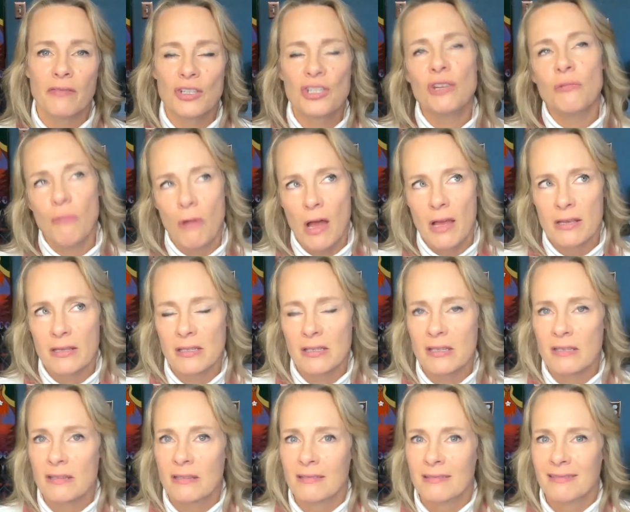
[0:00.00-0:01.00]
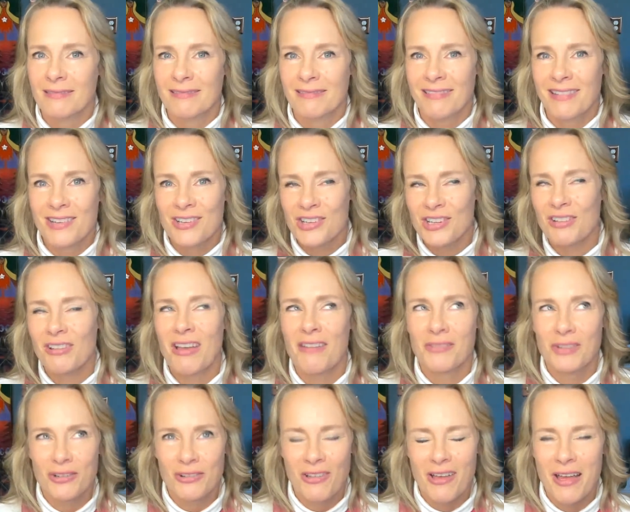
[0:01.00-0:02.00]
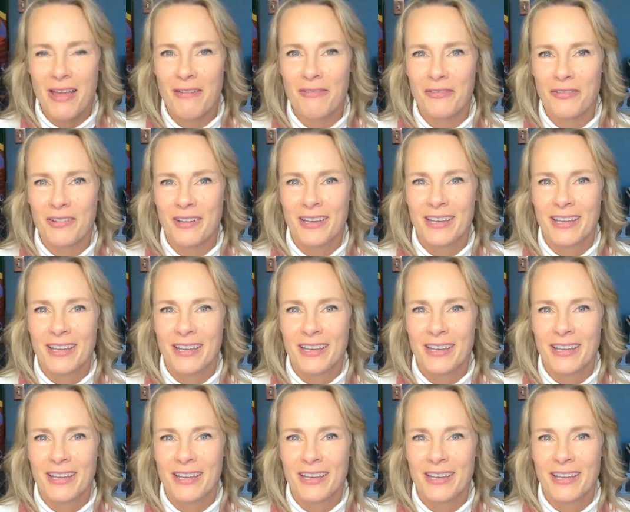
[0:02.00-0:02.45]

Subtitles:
She was, and she loved her life.